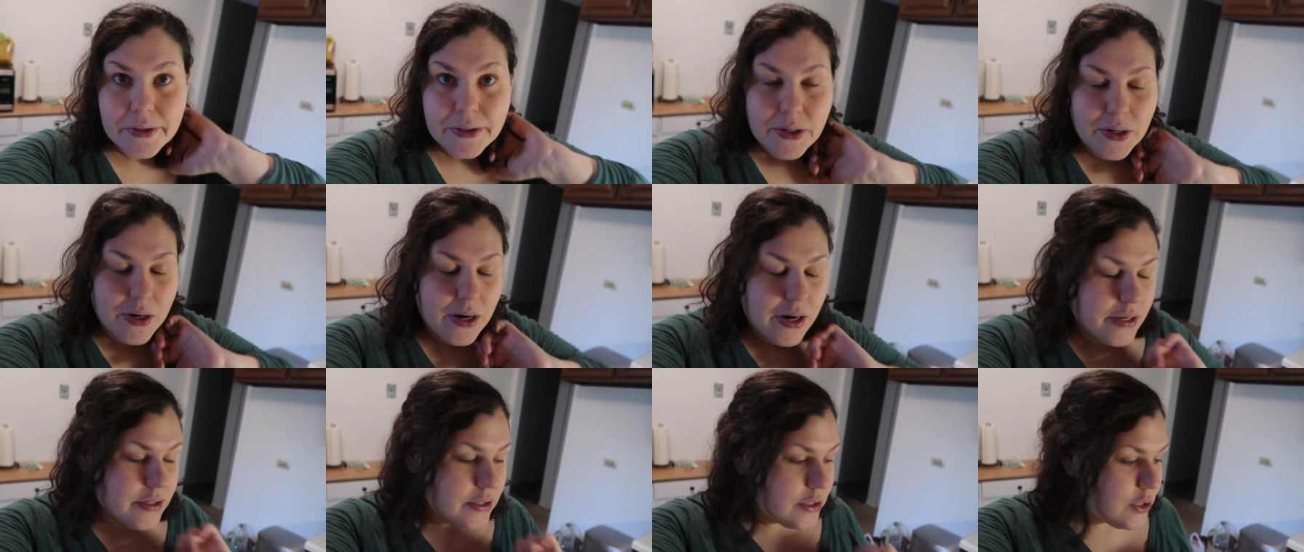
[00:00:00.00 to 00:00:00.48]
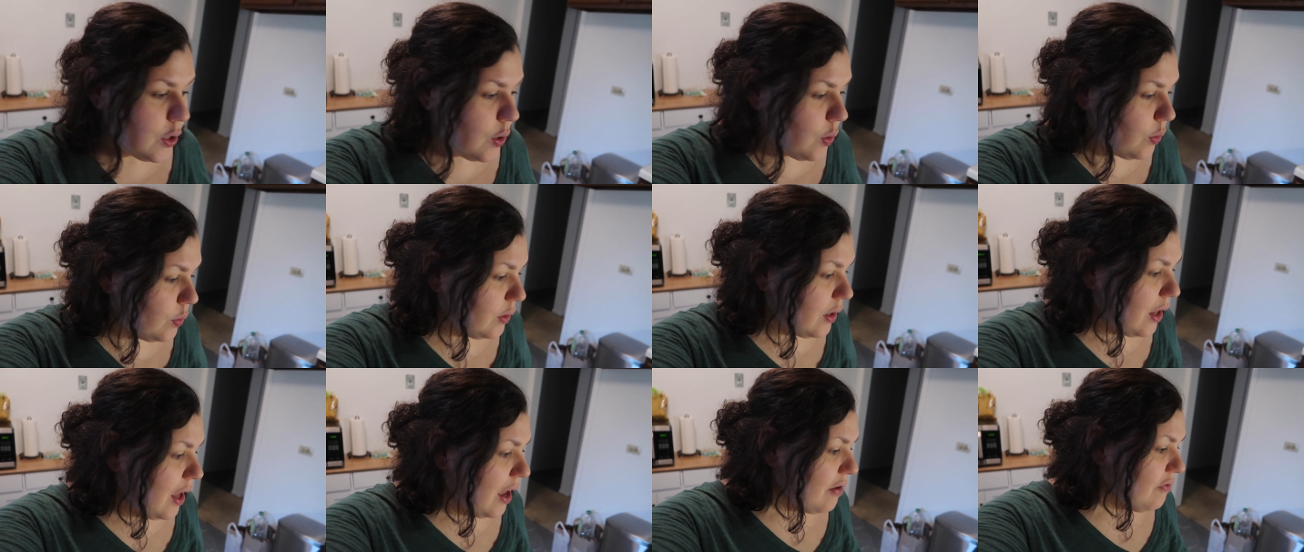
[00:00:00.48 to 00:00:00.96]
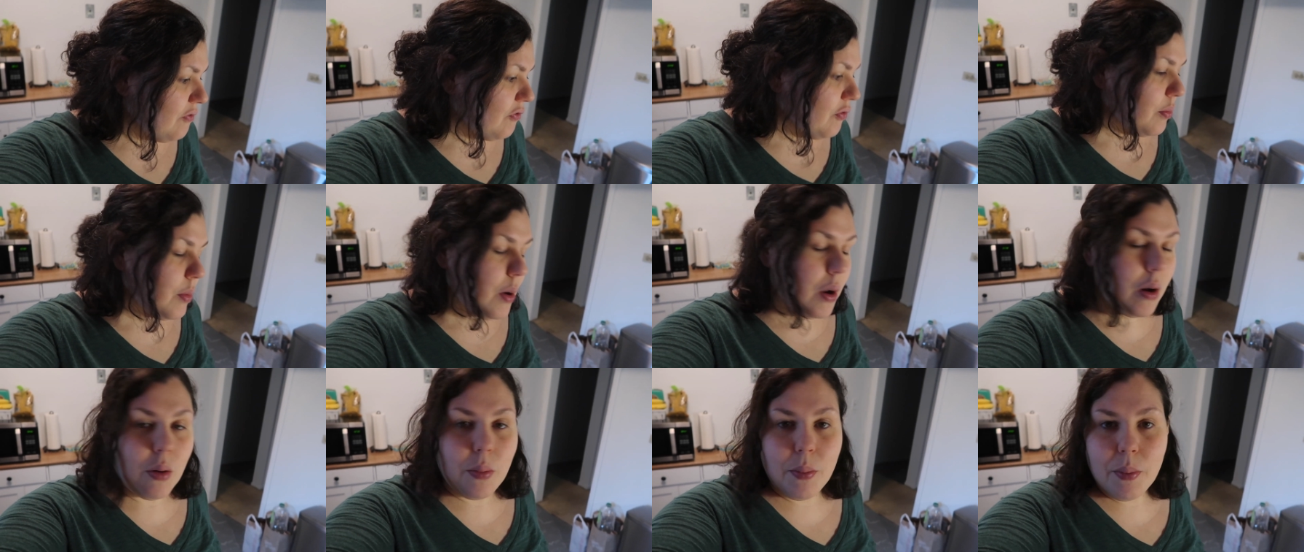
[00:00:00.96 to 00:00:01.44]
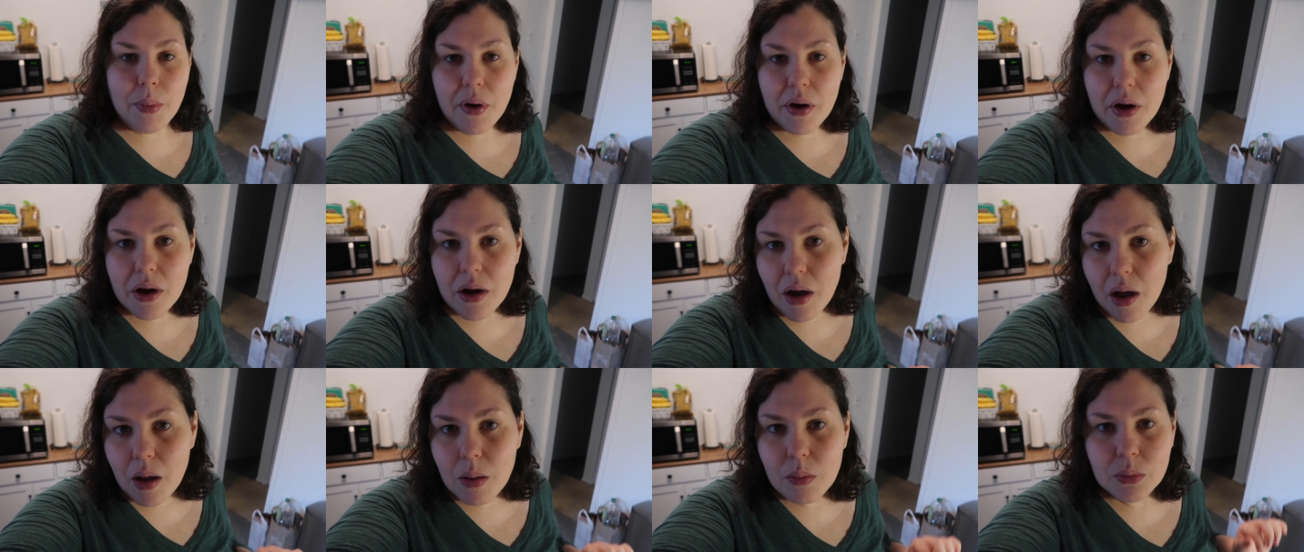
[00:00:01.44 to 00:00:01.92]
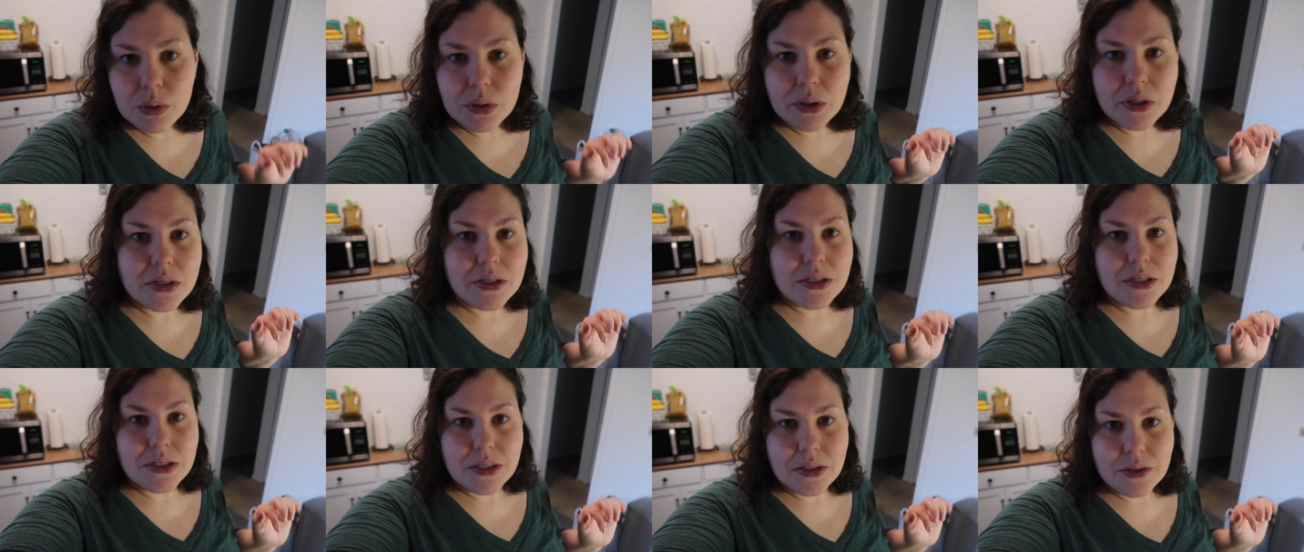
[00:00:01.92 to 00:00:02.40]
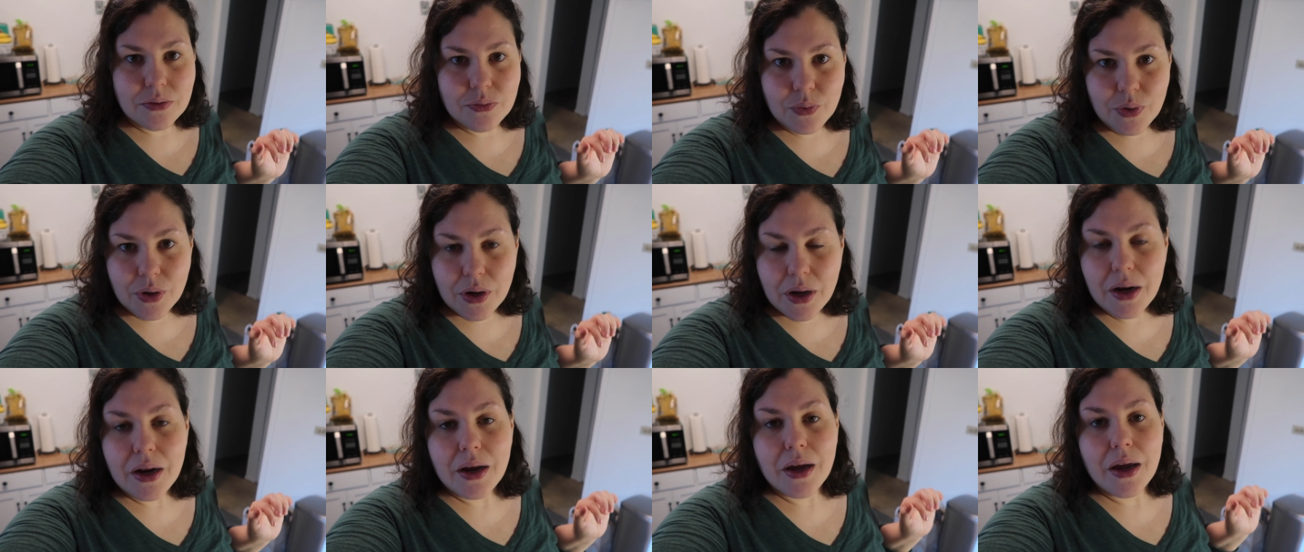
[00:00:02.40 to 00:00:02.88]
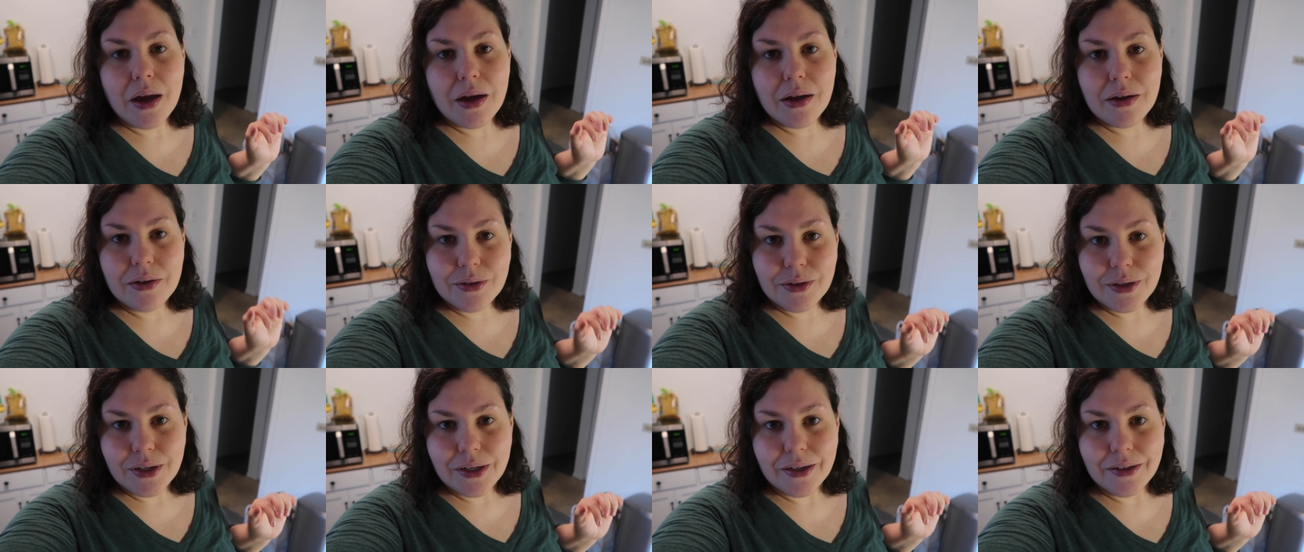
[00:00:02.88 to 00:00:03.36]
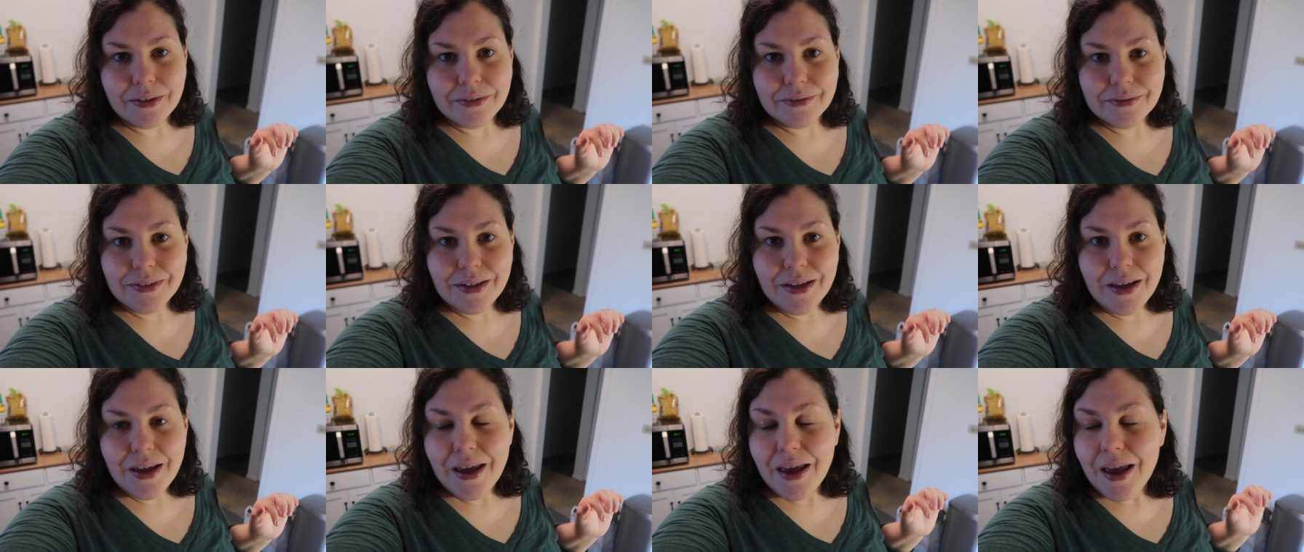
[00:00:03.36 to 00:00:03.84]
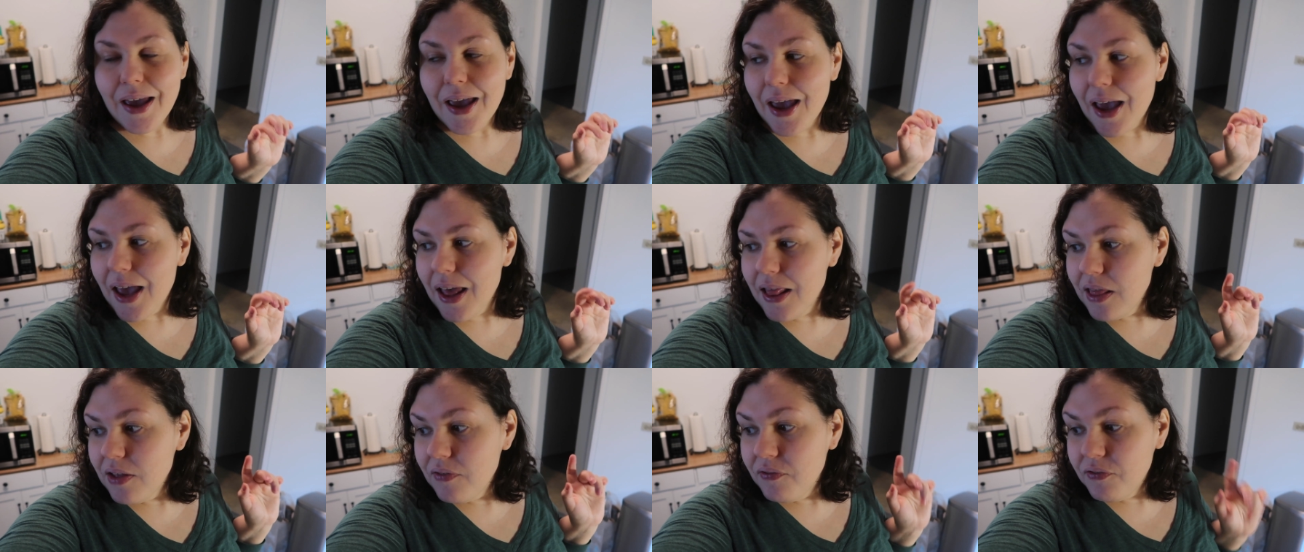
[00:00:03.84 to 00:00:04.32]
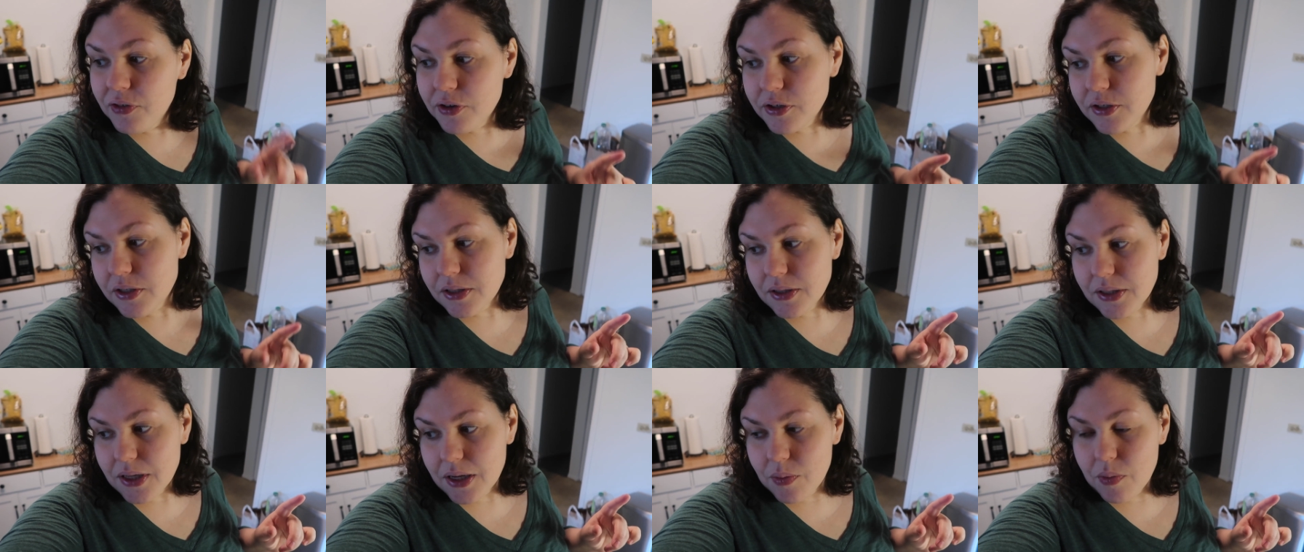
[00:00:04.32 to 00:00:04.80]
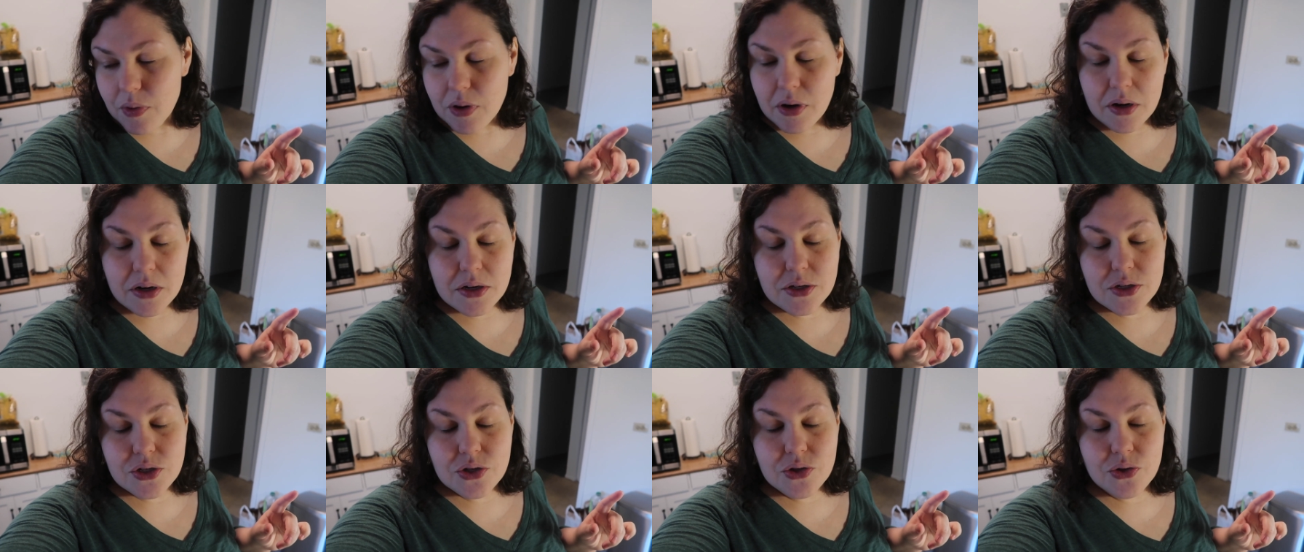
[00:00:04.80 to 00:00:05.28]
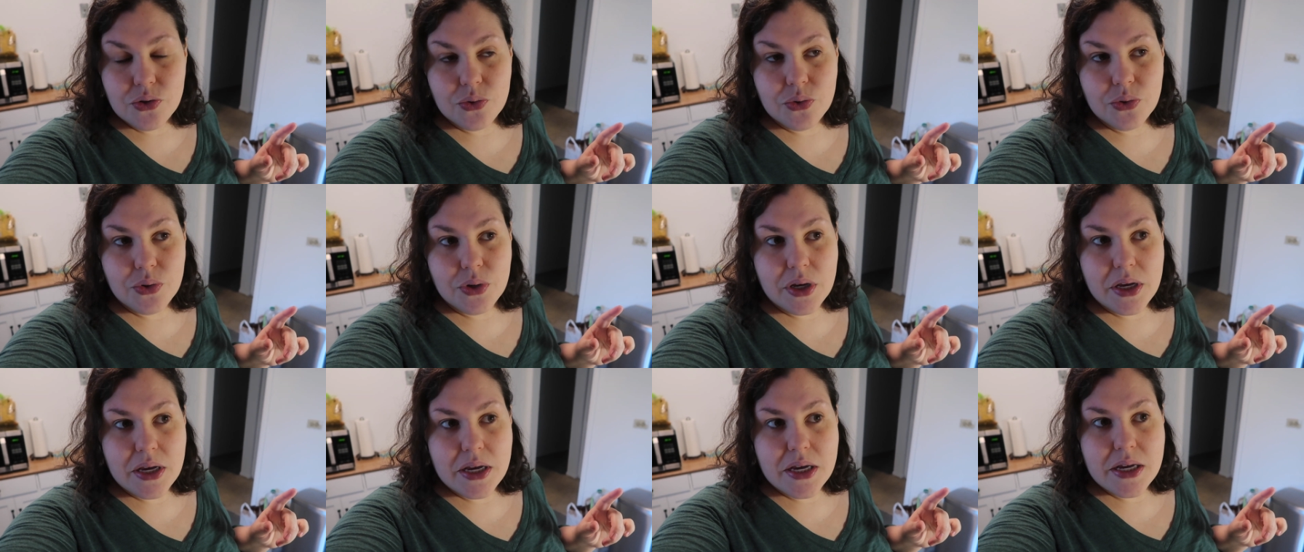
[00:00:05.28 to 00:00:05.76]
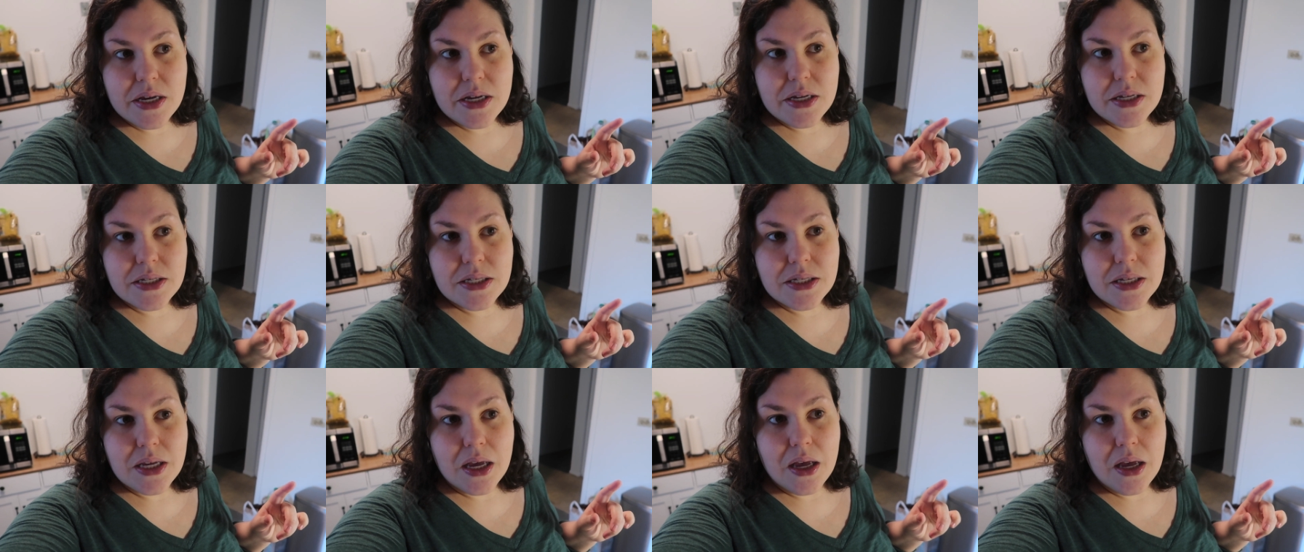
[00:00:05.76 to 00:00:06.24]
Alright, so live from our very humble kitchen, we're gonna get cooking. And the first thing we're gonna do is